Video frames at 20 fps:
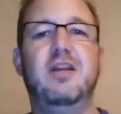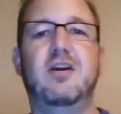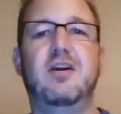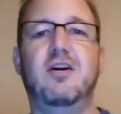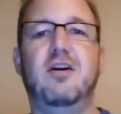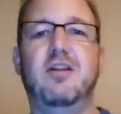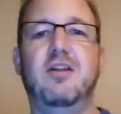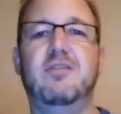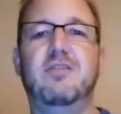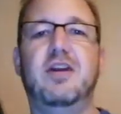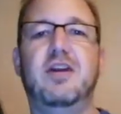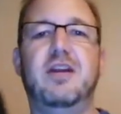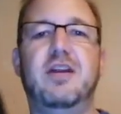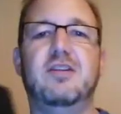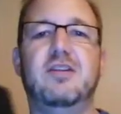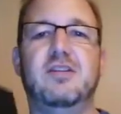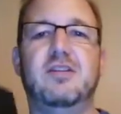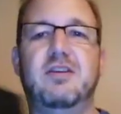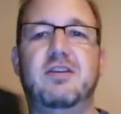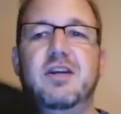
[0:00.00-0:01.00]
All I've got is
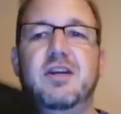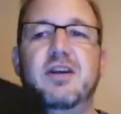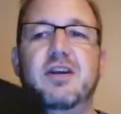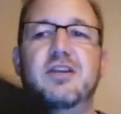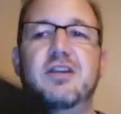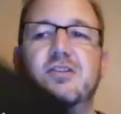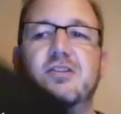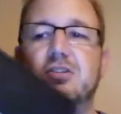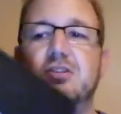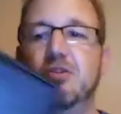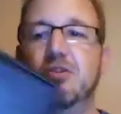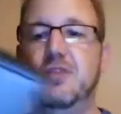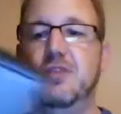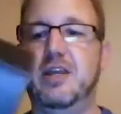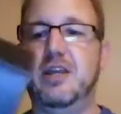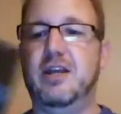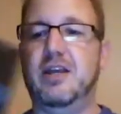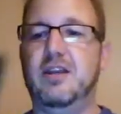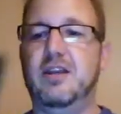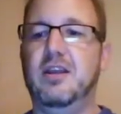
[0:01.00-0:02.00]
I cut it so
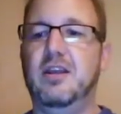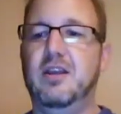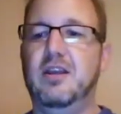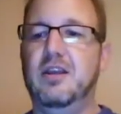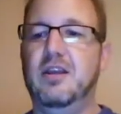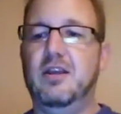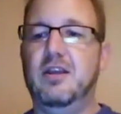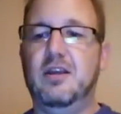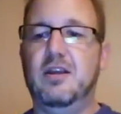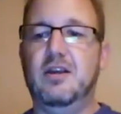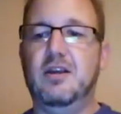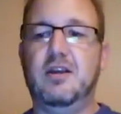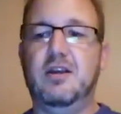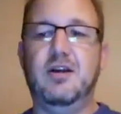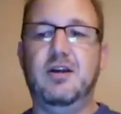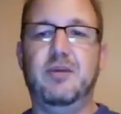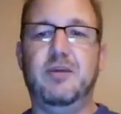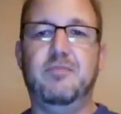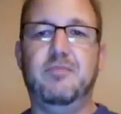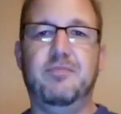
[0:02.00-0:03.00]
that
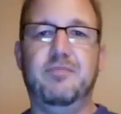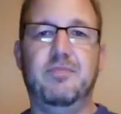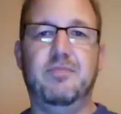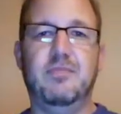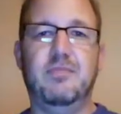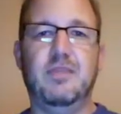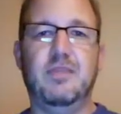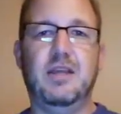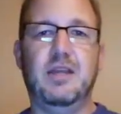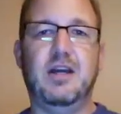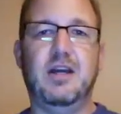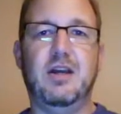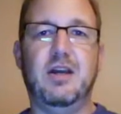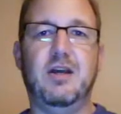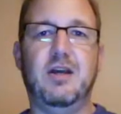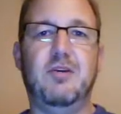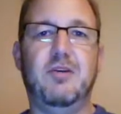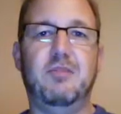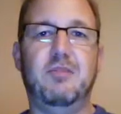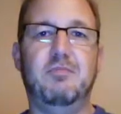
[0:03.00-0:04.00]

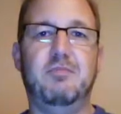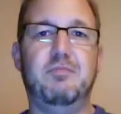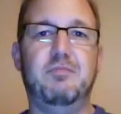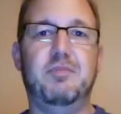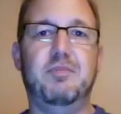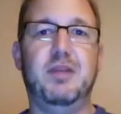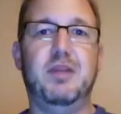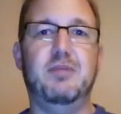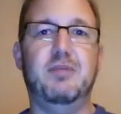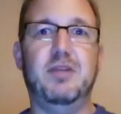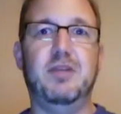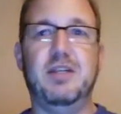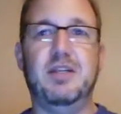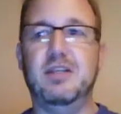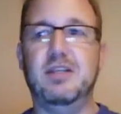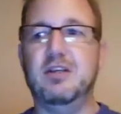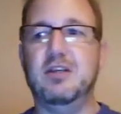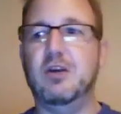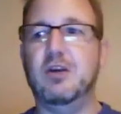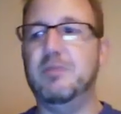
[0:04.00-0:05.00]
I'll be able to
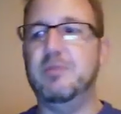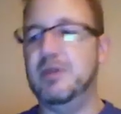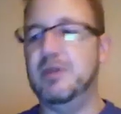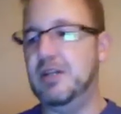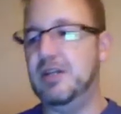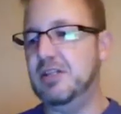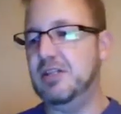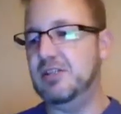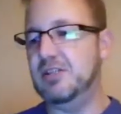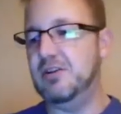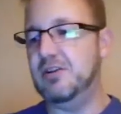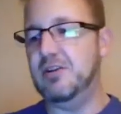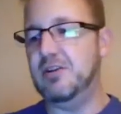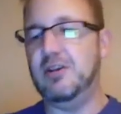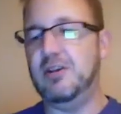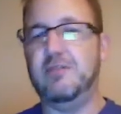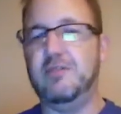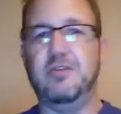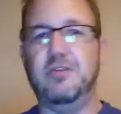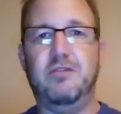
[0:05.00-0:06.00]
open it easier here
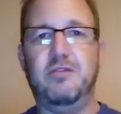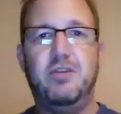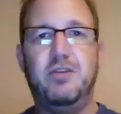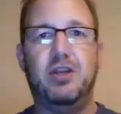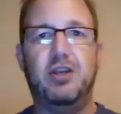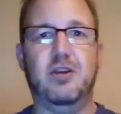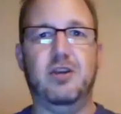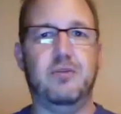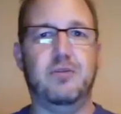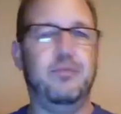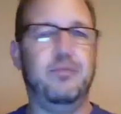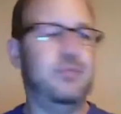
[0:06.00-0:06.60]
for the video.